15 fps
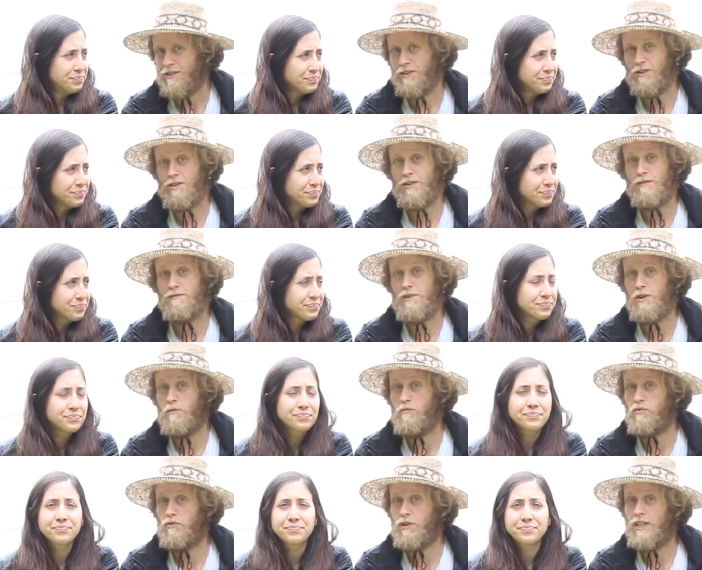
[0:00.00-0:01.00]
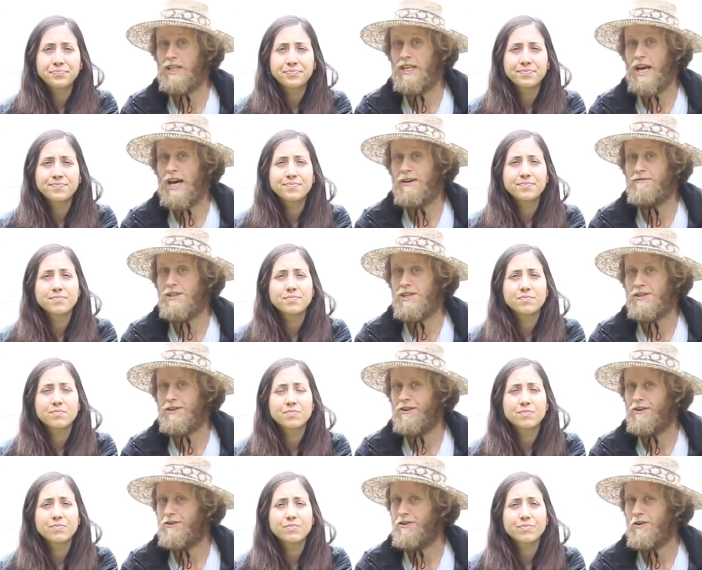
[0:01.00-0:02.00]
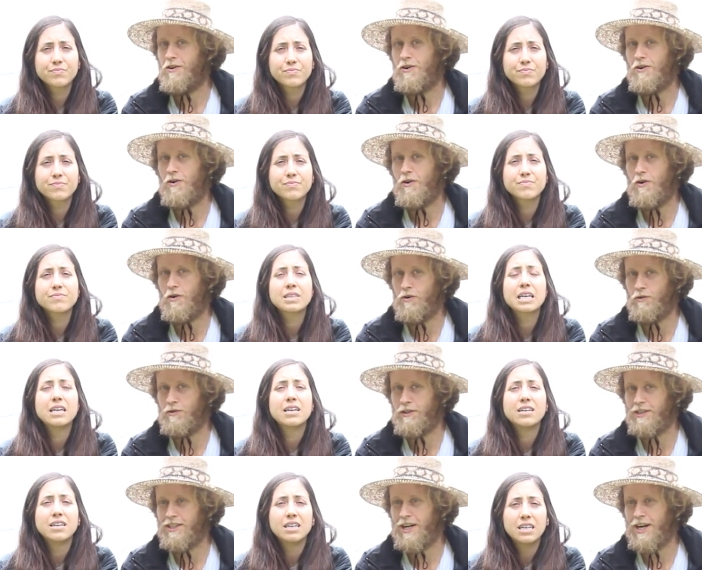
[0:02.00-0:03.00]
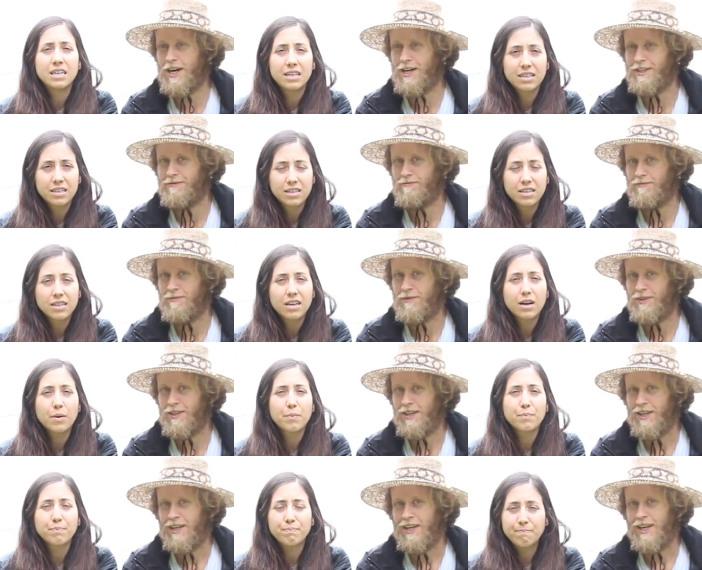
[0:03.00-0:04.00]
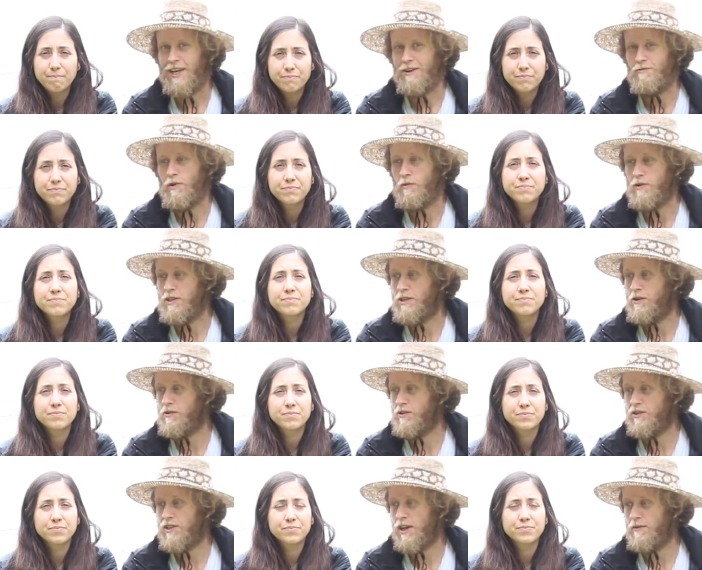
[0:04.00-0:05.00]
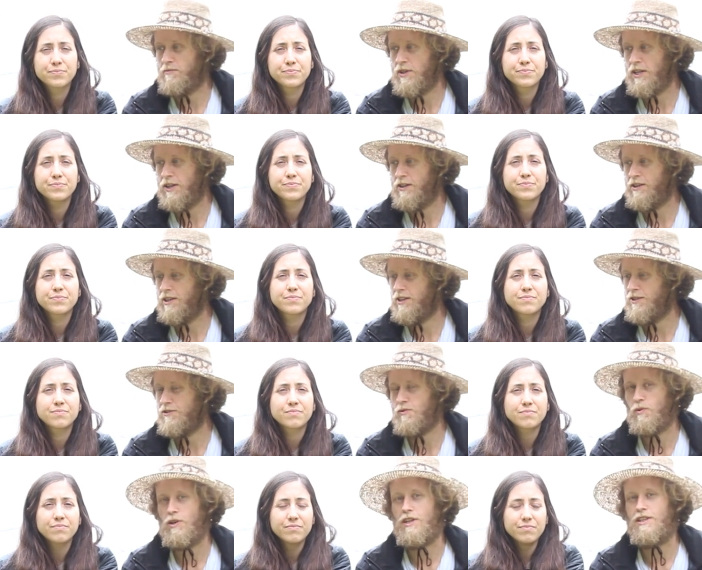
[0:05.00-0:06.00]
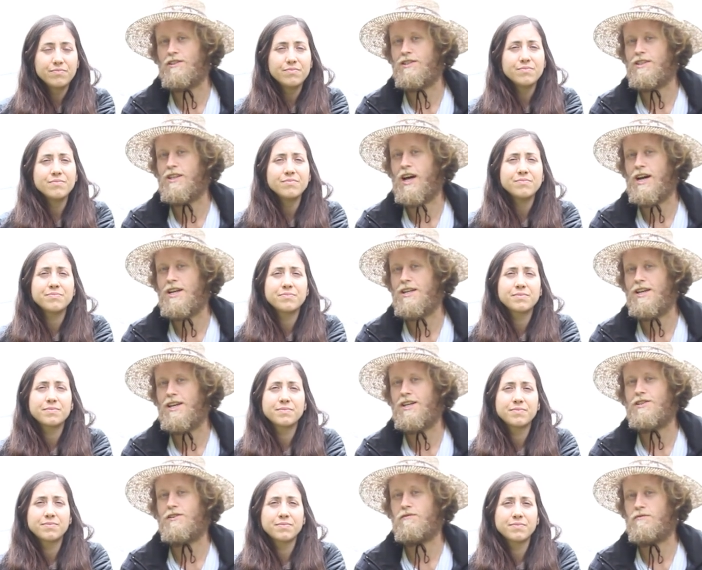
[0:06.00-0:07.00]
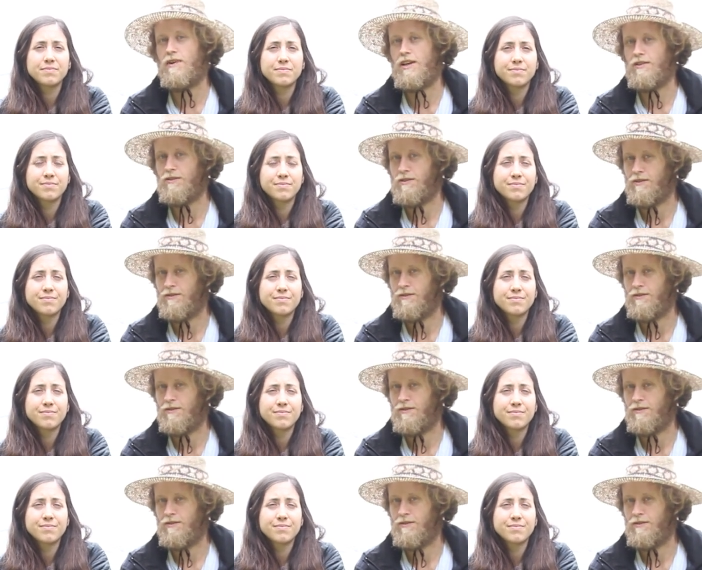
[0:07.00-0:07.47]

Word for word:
Speaker 1: you're gonna feel pretty heavy all the time. Yep. And what we notice up here is we're as light as a feather.